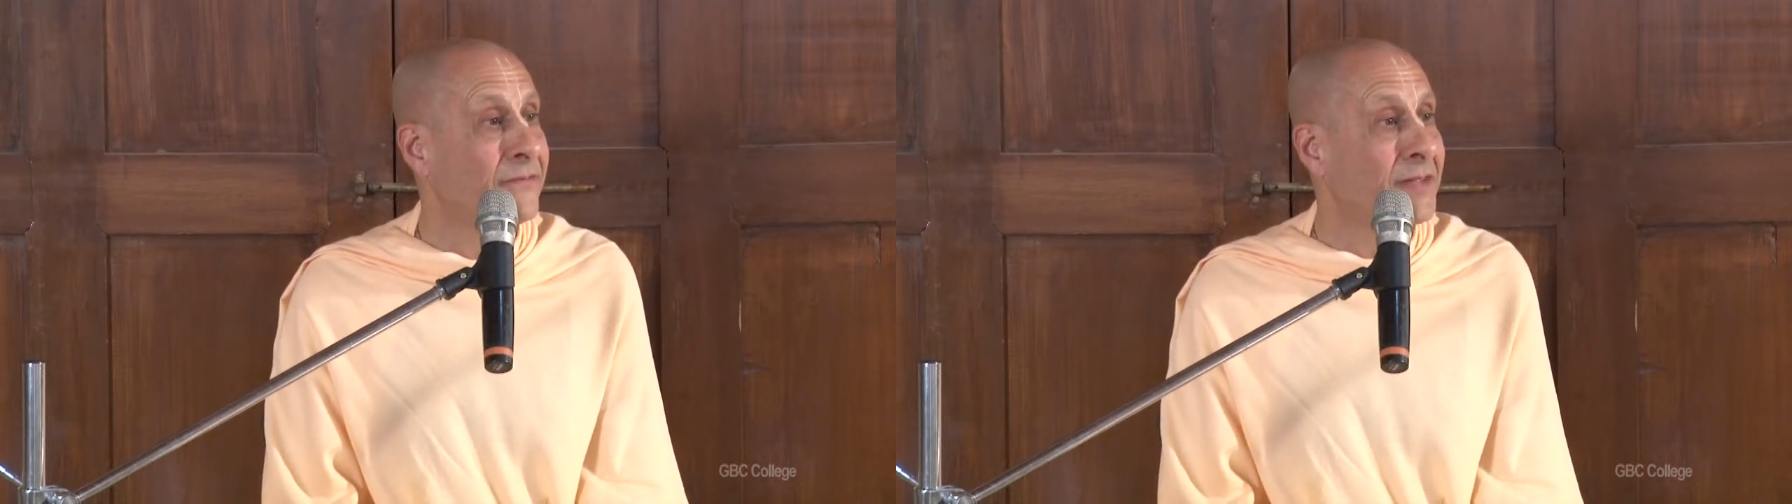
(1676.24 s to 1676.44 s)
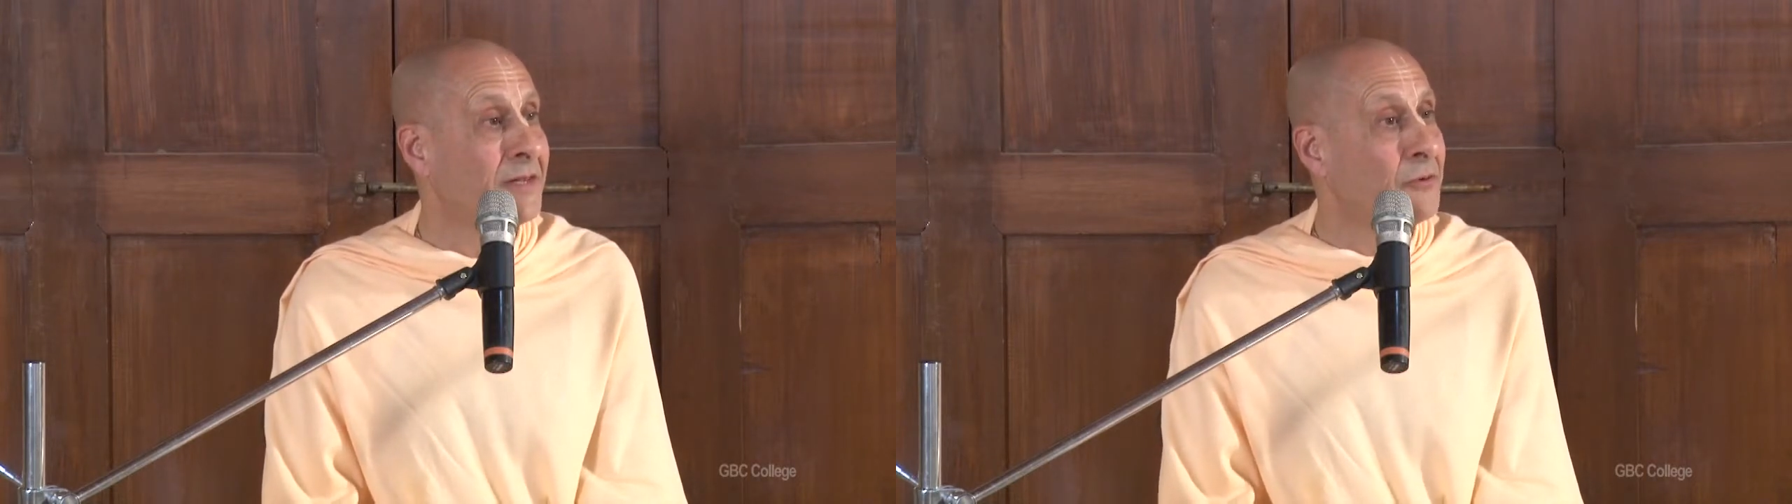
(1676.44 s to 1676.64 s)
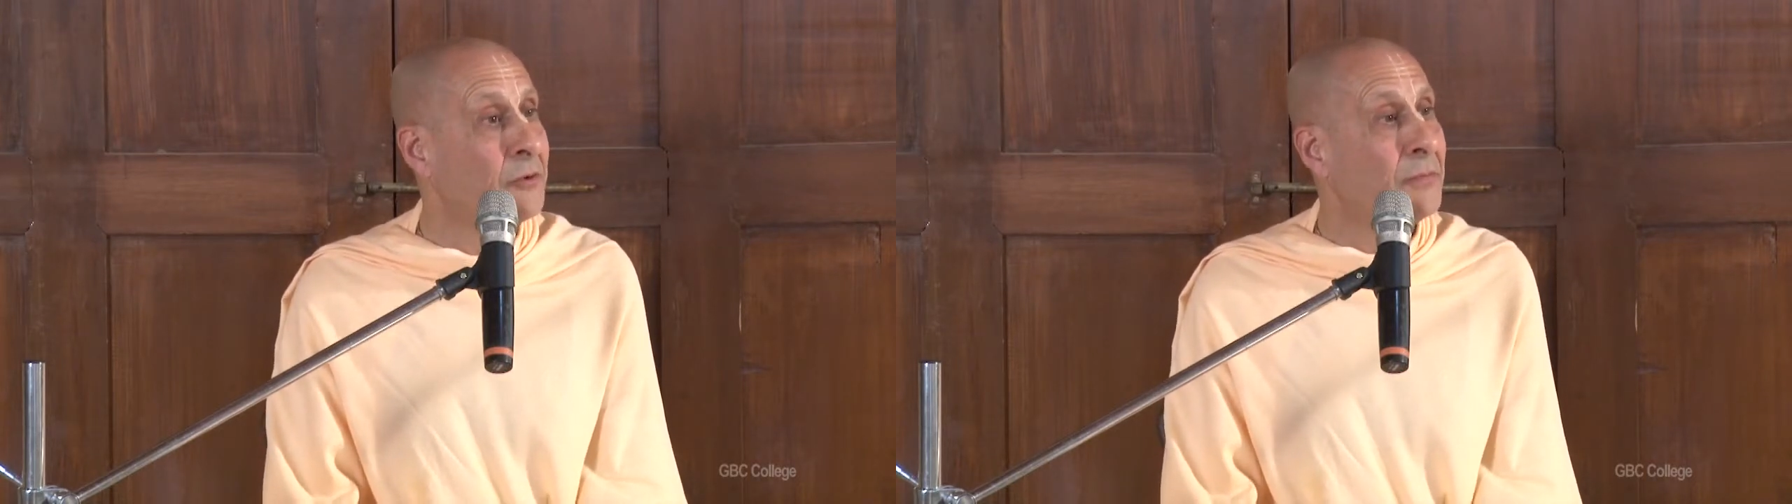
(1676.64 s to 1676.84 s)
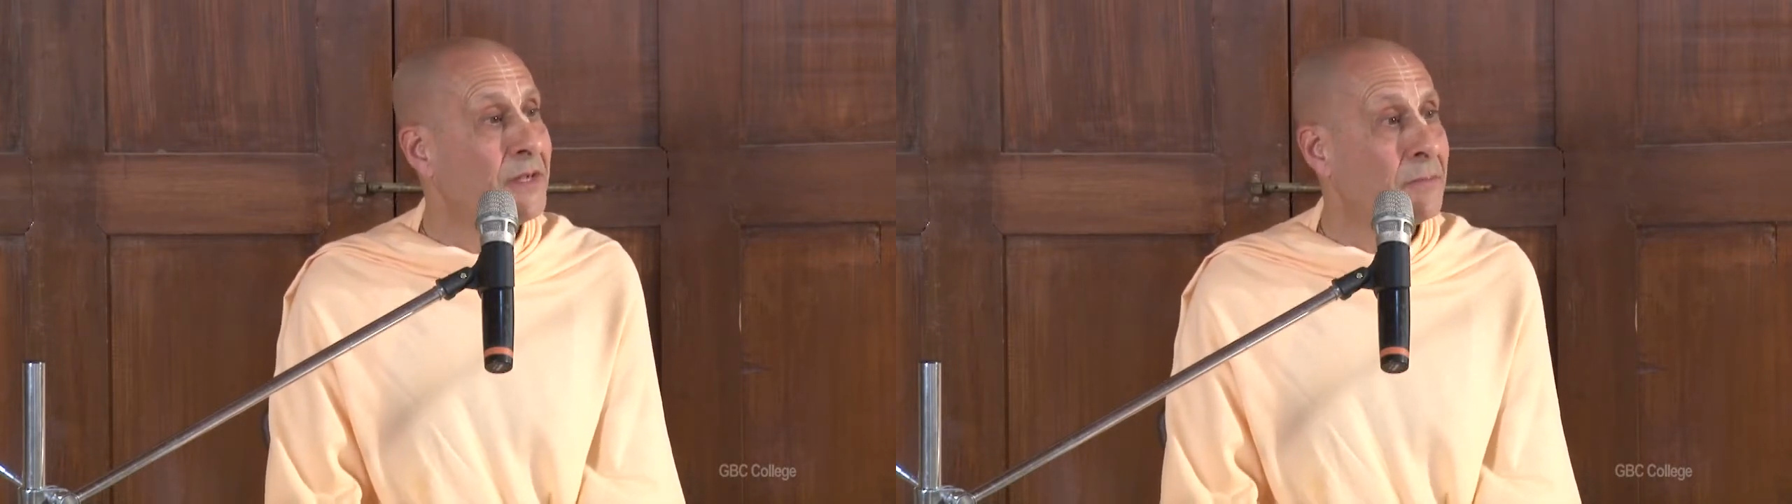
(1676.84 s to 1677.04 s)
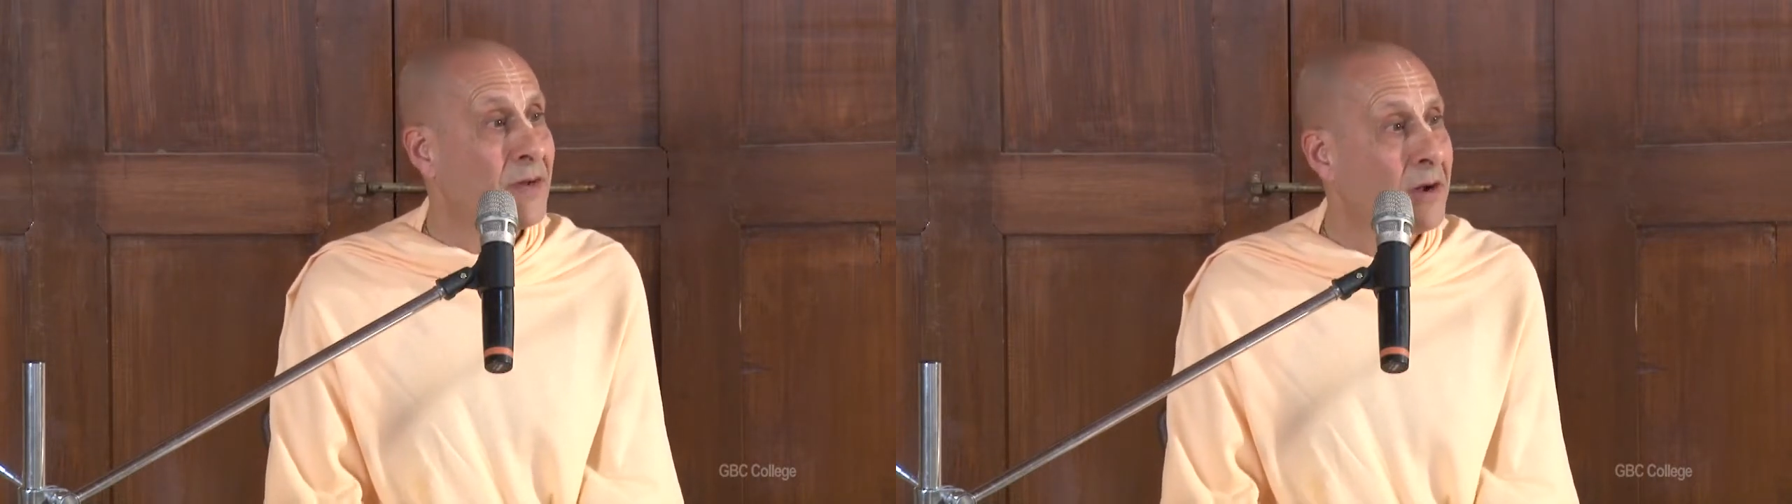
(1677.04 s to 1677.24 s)
then you will be
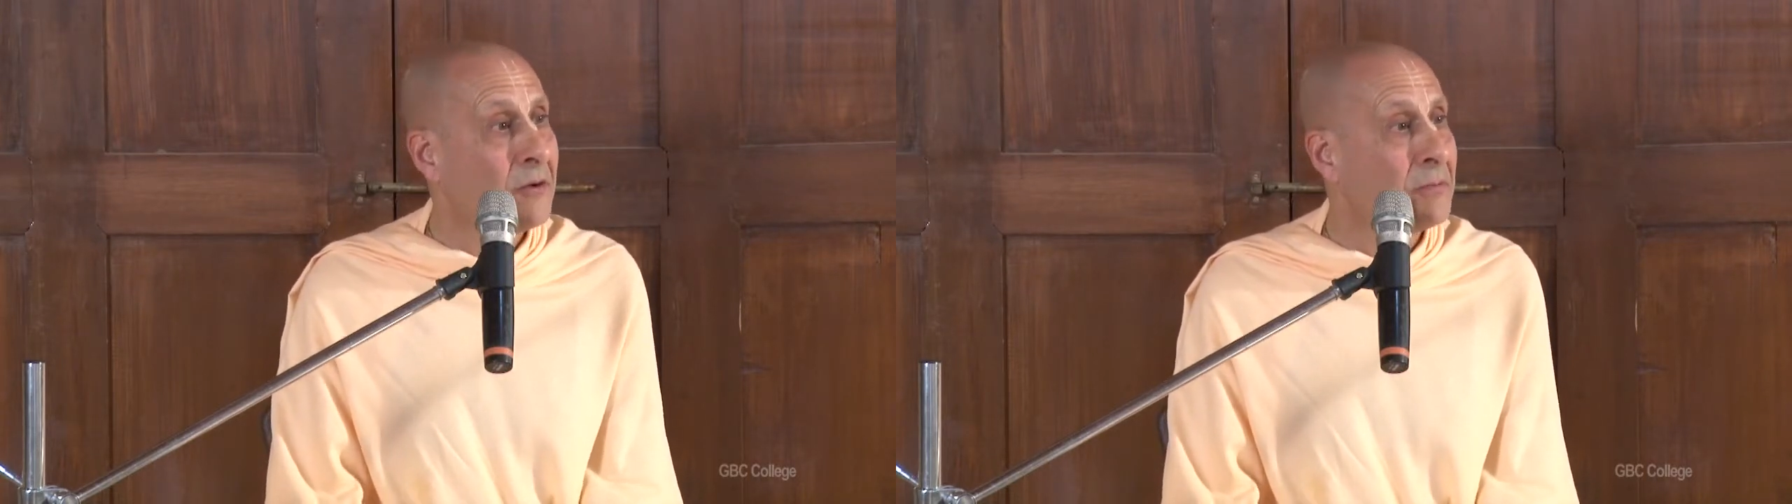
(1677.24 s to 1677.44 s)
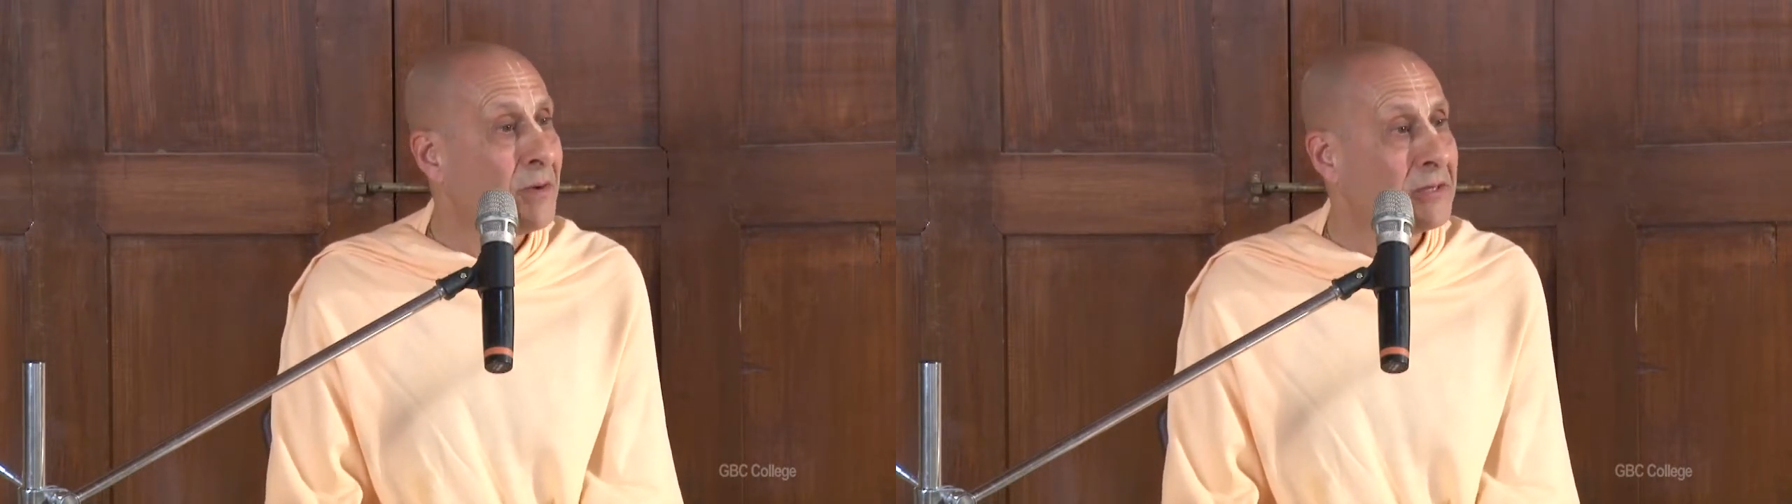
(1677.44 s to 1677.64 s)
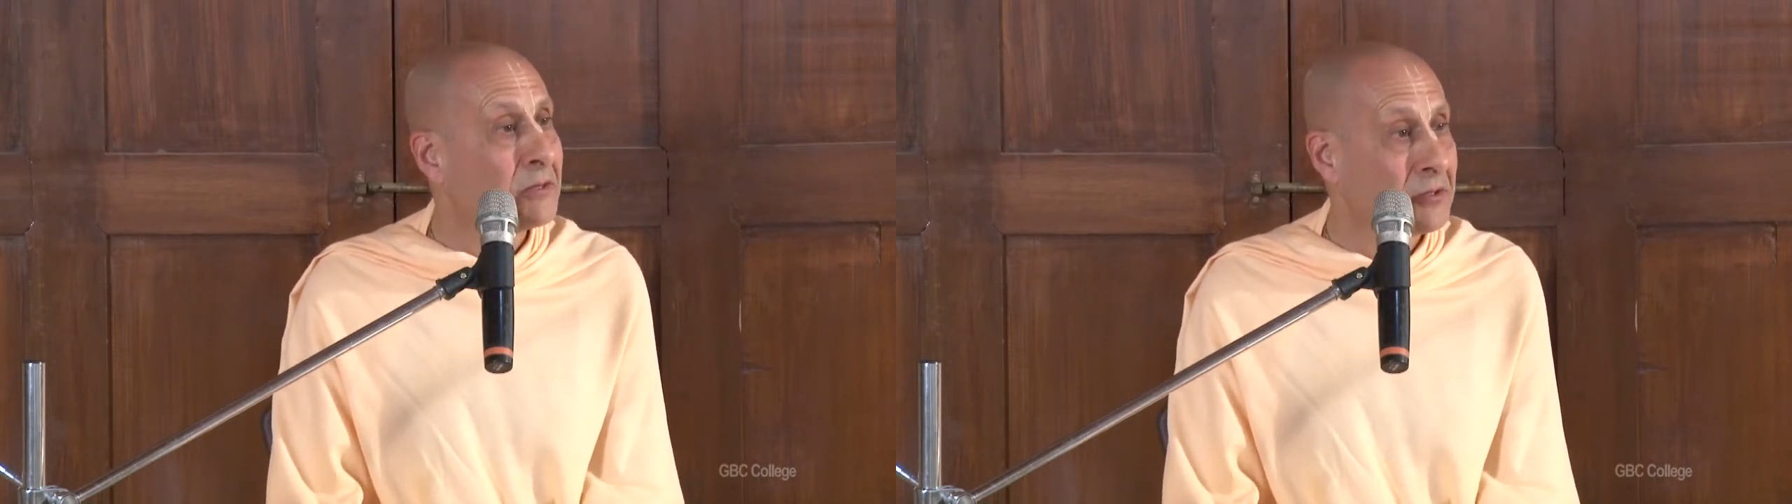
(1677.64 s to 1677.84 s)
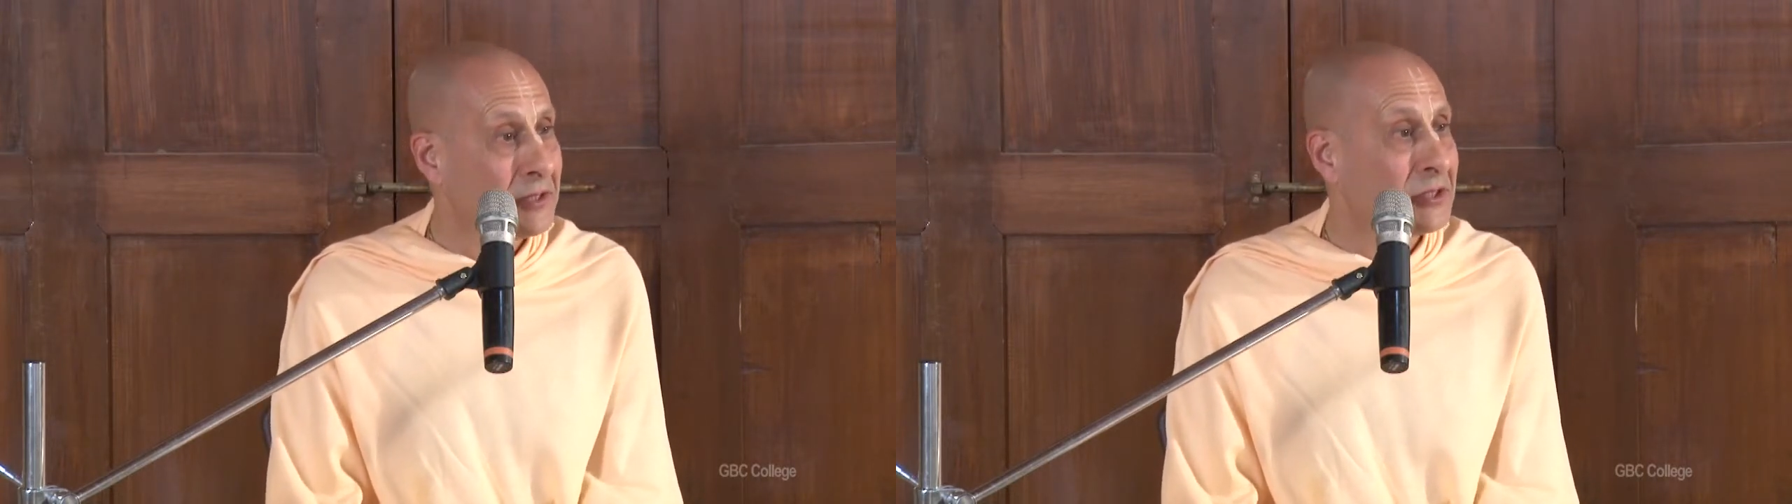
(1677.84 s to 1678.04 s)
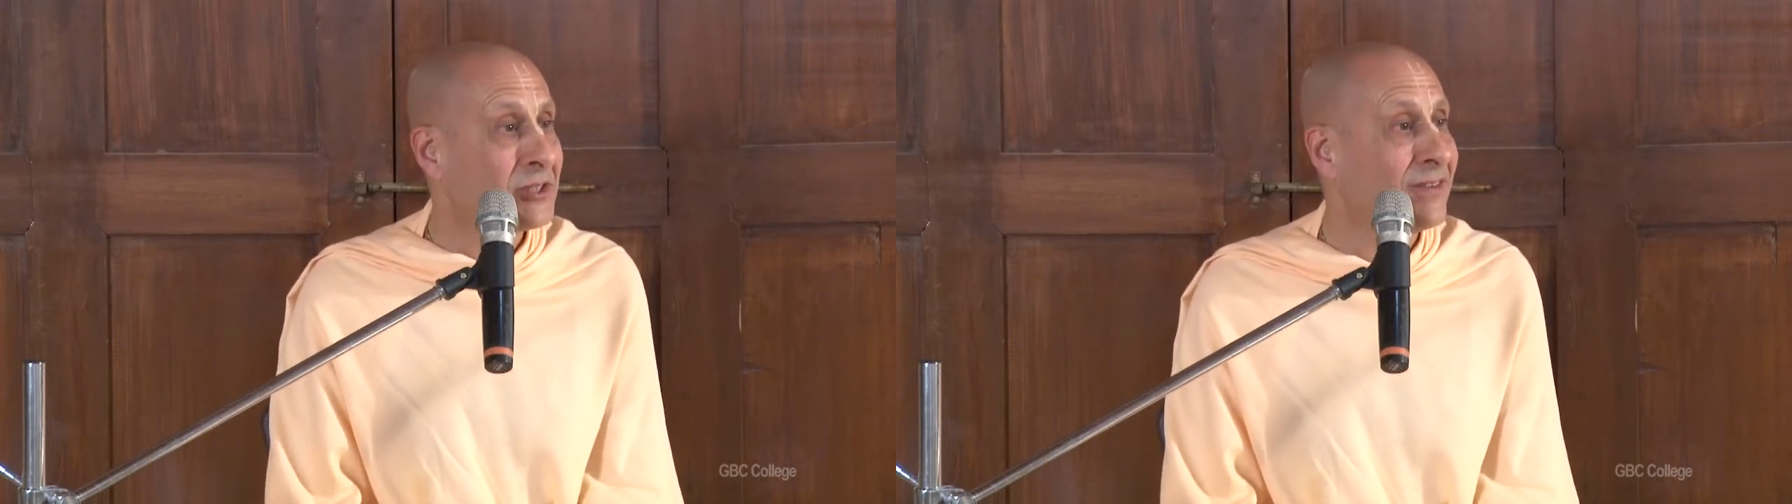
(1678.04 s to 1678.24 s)
empowered by
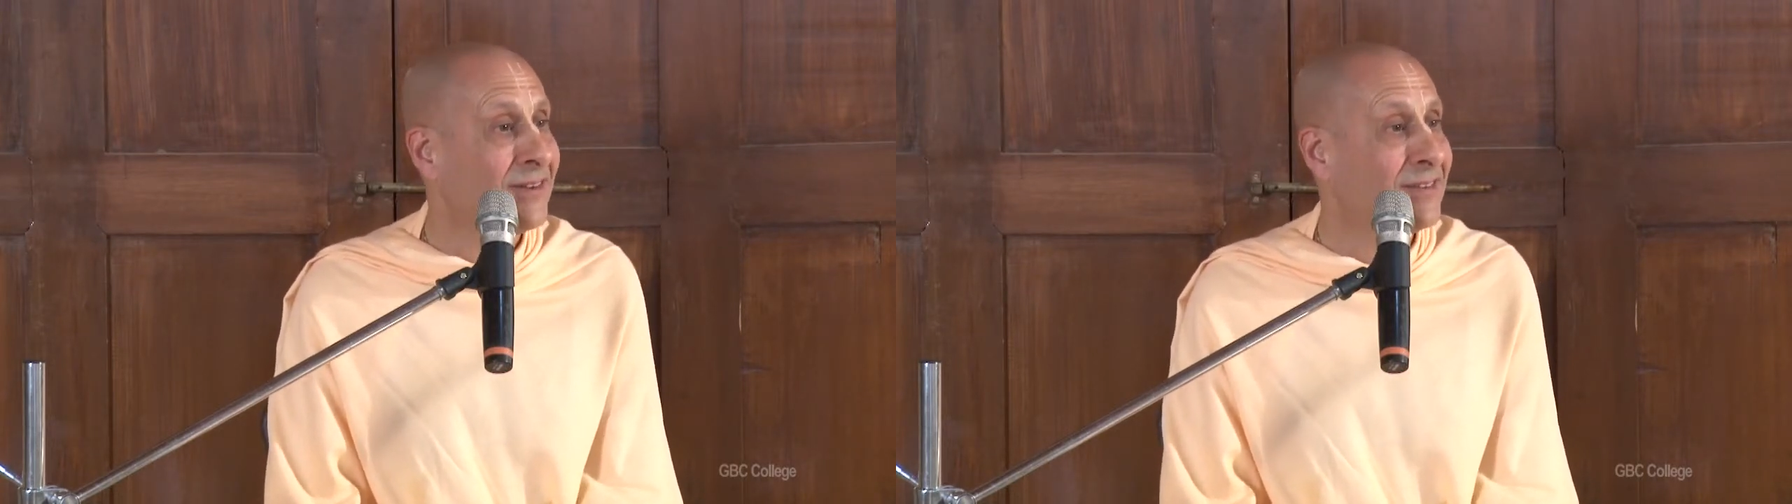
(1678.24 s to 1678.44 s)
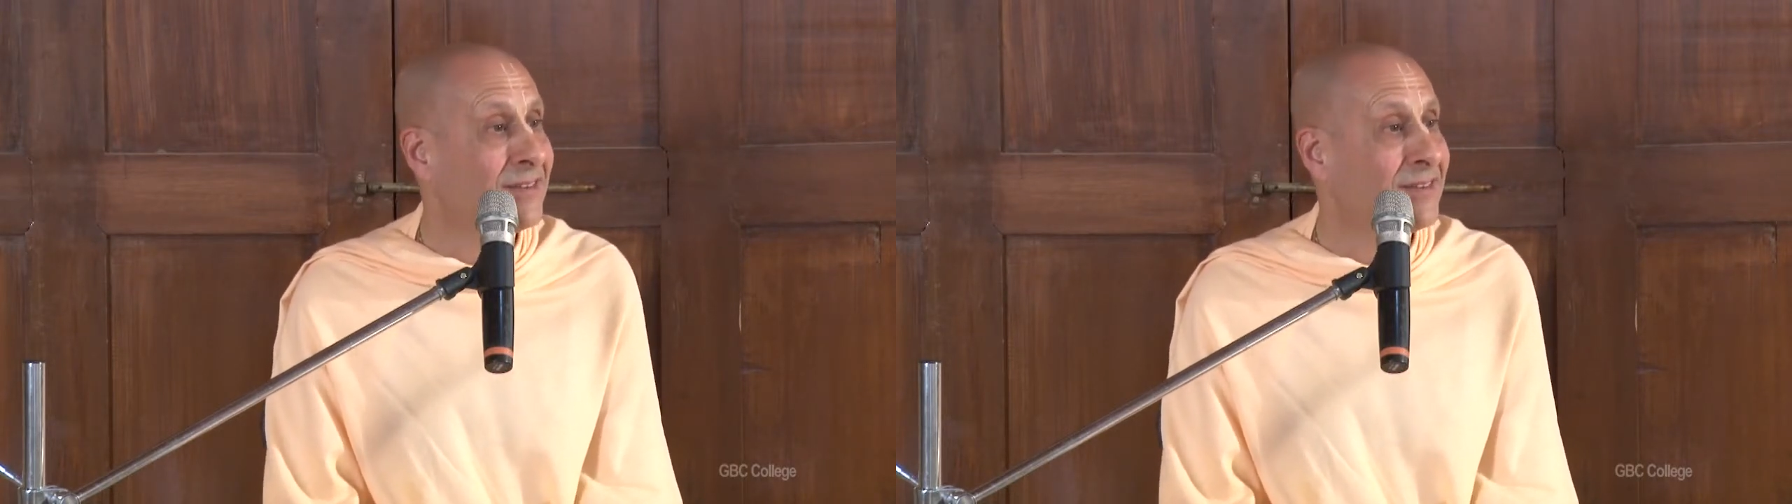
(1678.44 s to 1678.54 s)
Krishna.